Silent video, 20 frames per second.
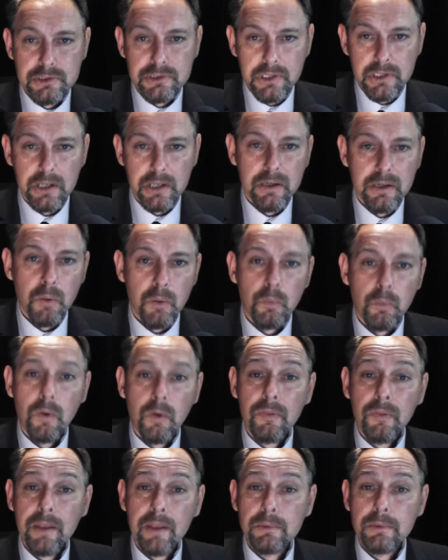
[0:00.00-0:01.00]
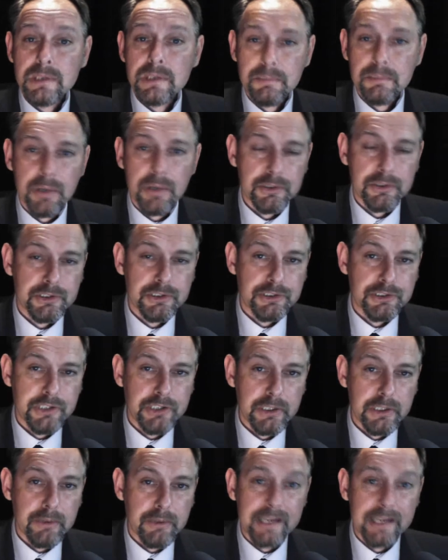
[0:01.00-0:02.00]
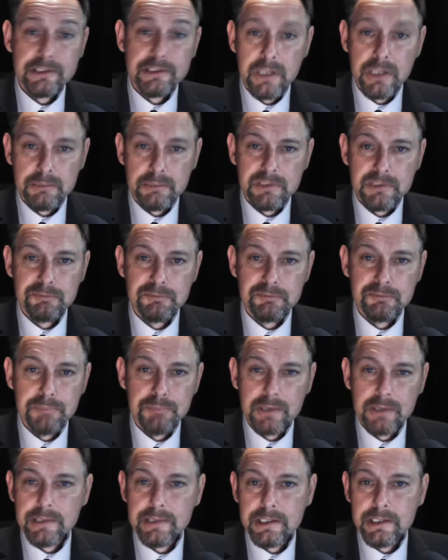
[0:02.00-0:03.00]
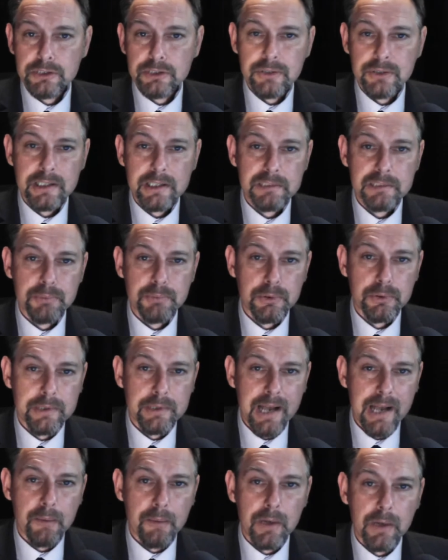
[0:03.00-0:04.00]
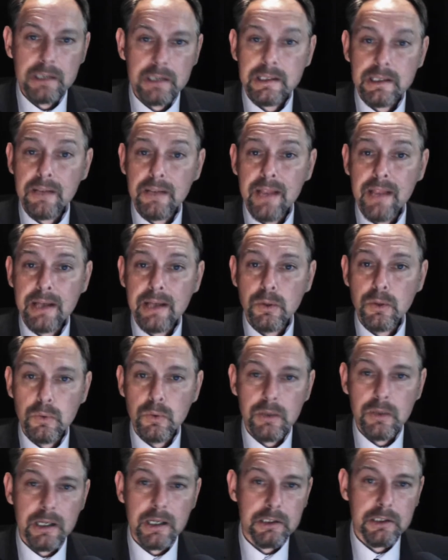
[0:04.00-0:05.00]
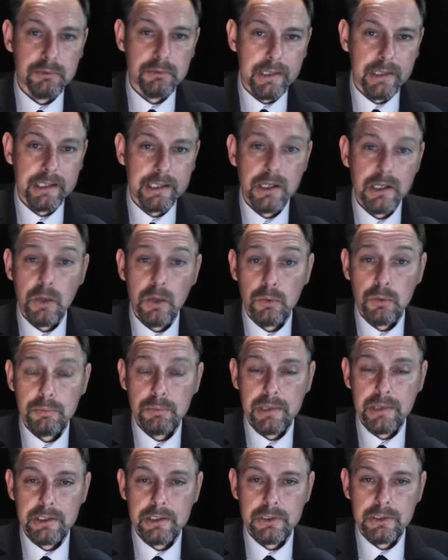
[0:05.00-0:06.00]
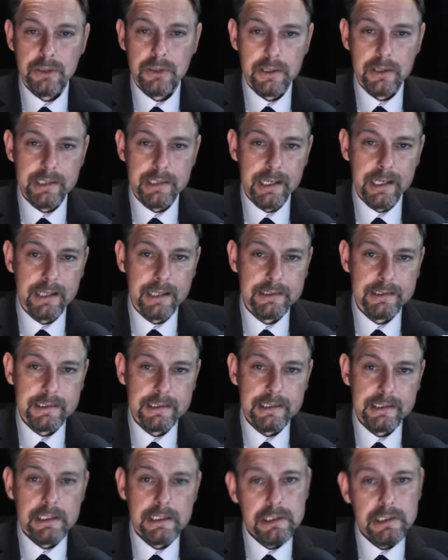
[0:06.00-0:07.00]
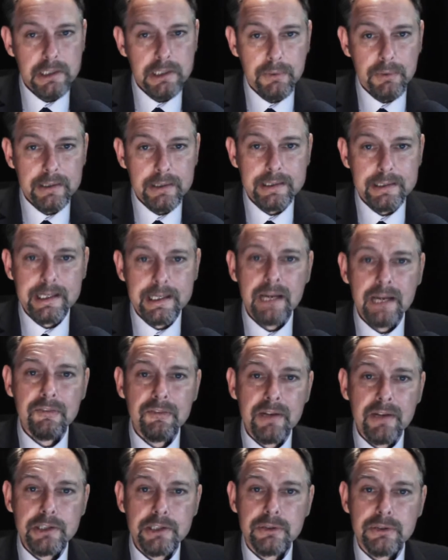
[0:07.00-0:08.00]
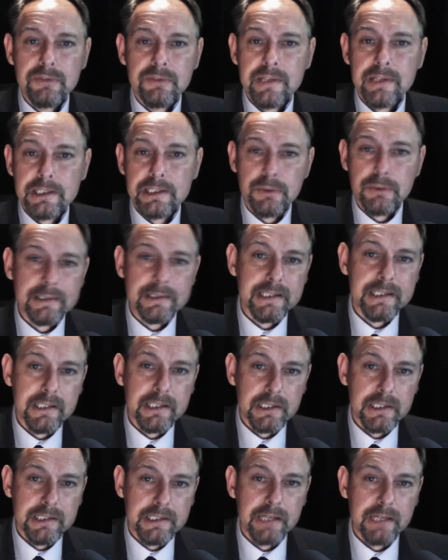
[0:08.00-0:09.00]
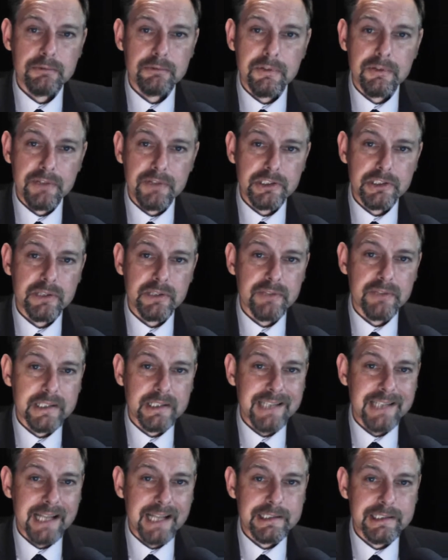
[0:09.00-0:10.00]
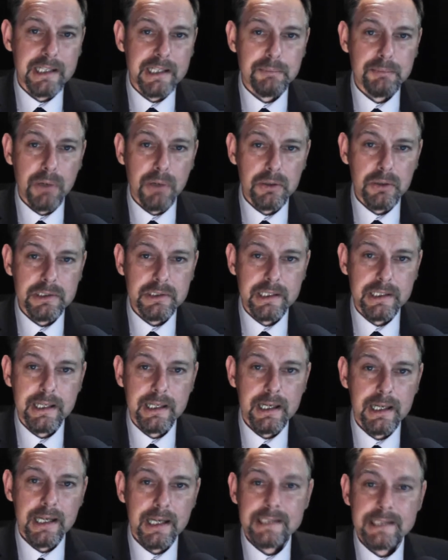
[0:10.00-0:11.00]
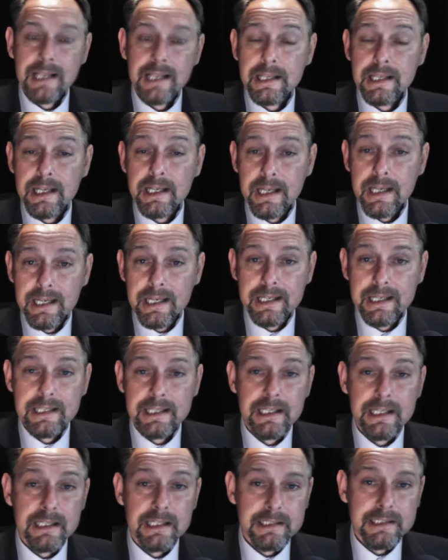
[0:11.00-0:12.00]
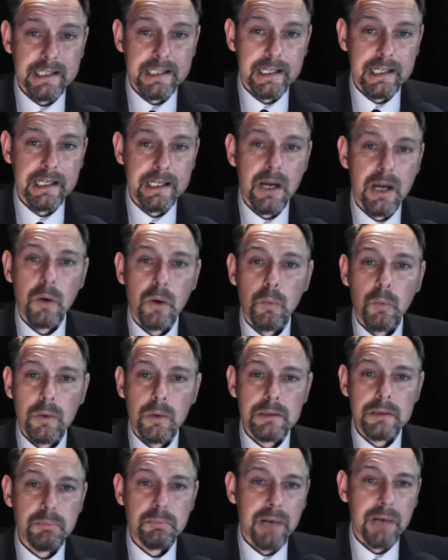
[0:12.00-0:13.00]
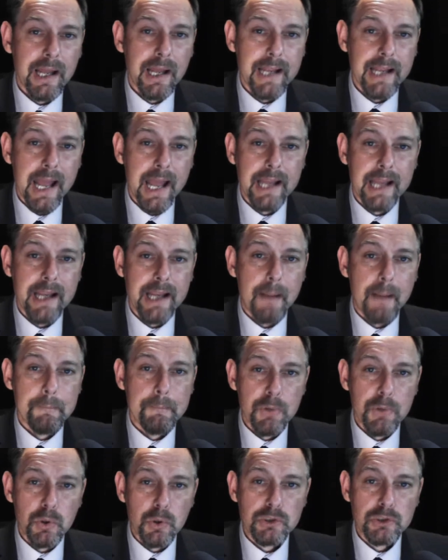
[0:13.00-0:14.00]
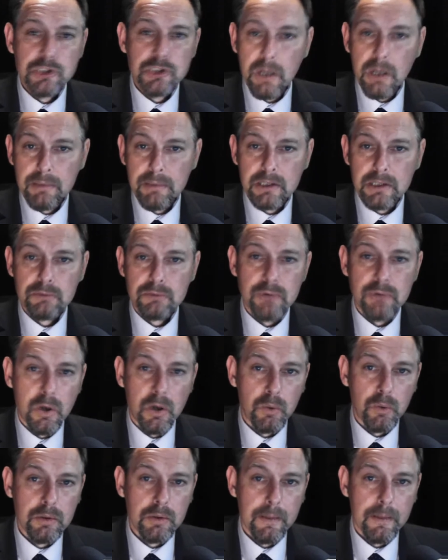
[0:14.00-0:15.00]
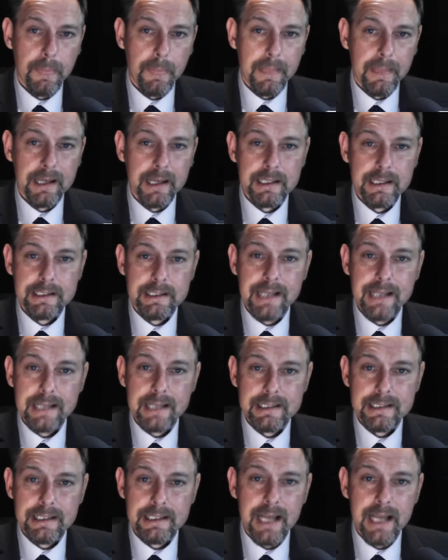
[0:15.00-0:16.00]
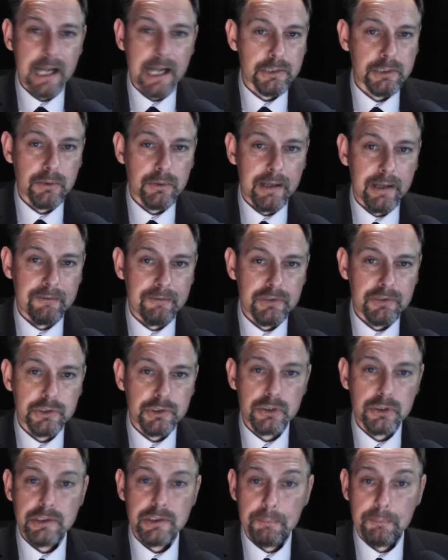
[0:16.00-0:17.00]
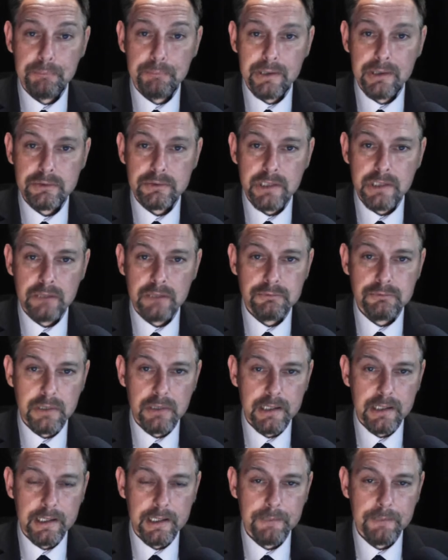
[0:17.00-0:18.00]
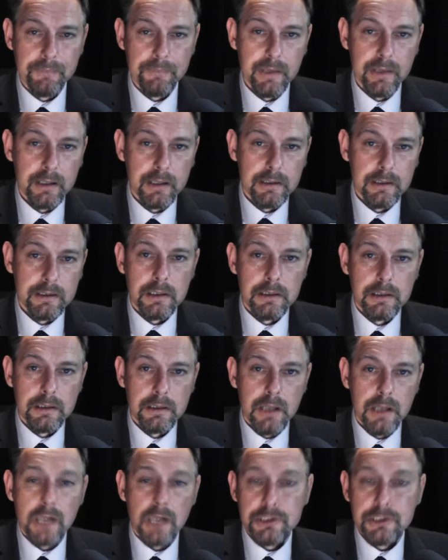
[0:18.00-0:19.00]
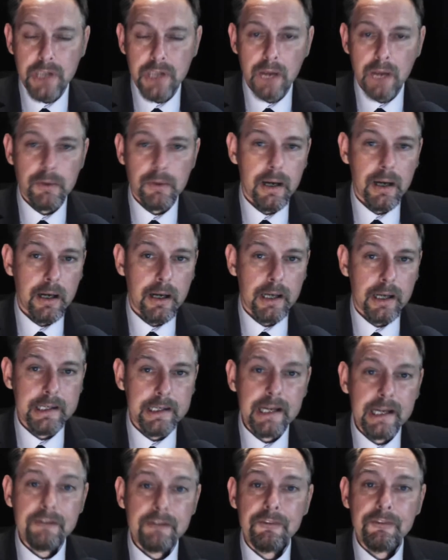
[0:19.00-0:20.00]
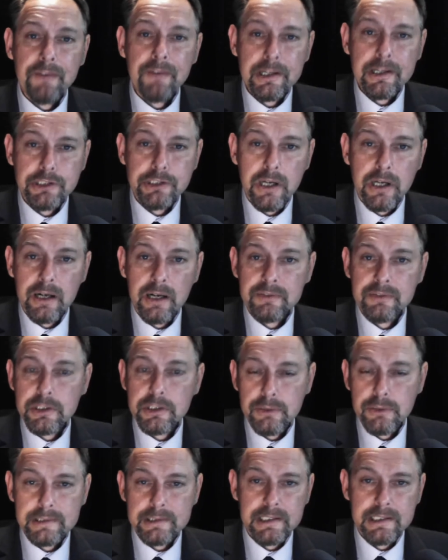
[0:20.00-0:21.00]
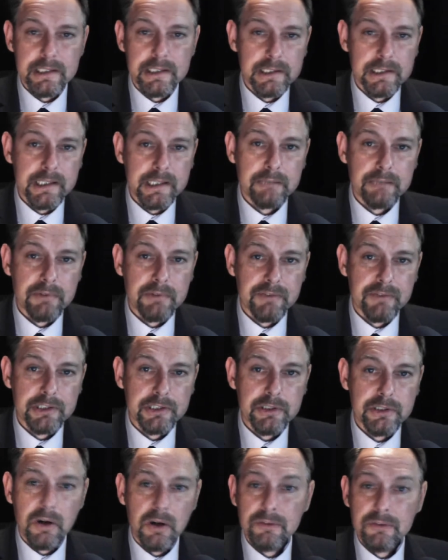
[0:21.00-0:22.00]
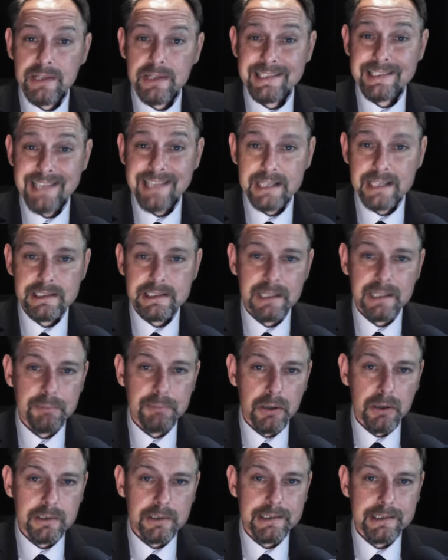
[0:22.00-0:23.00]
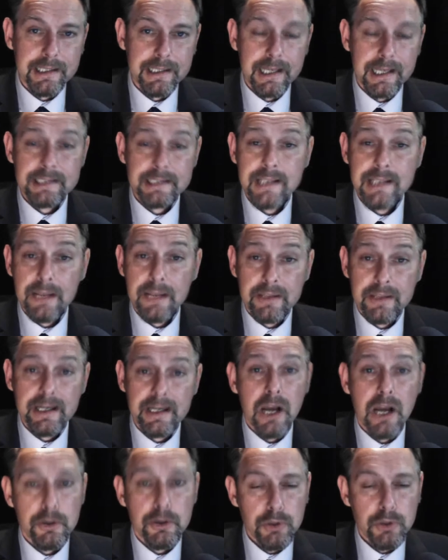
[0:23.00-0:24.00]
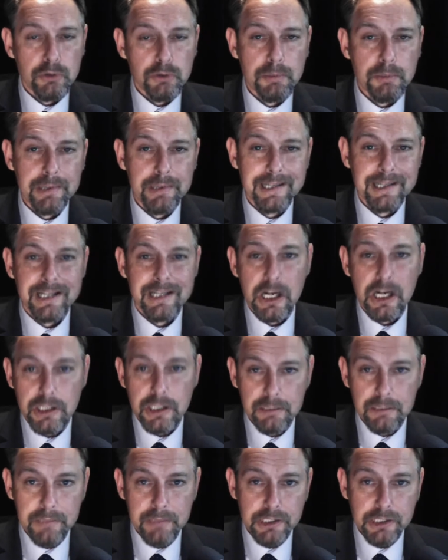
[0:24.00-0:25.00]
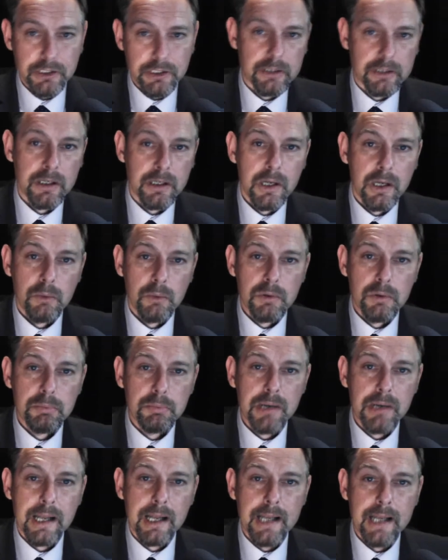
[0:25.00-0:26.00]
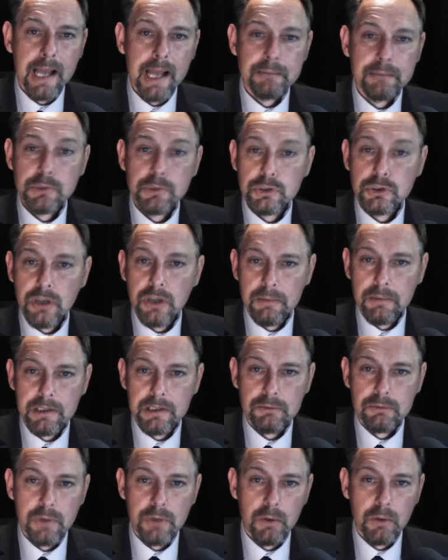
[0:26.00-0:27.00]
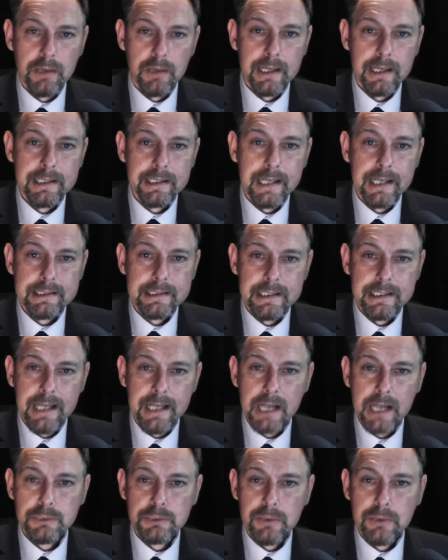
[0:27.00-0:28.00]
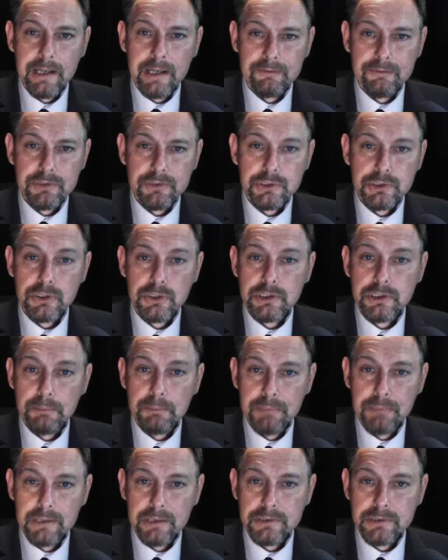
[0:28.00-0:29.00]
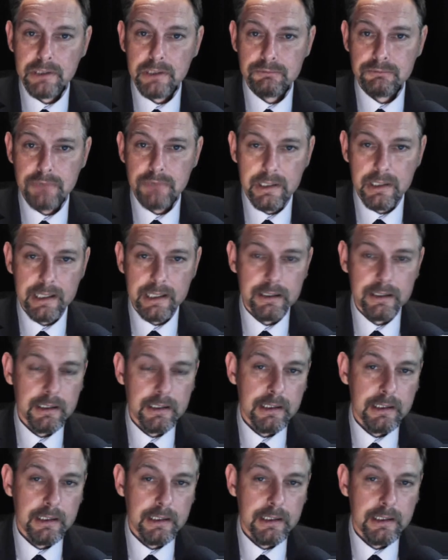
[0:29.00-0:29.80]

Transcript: done what they were supposed to do in terms of building the transport networks that they all agreed would be a good idea. So a key feature of the 2013 revision of the TEN-T policy is that the EC will play a more dominant role in getting the actual infrastructure built and running. So a key feature of the 2013 revision of the TEN-T policy is that the European Commission will play a more dominant role in getting the actual infrastructure built and running.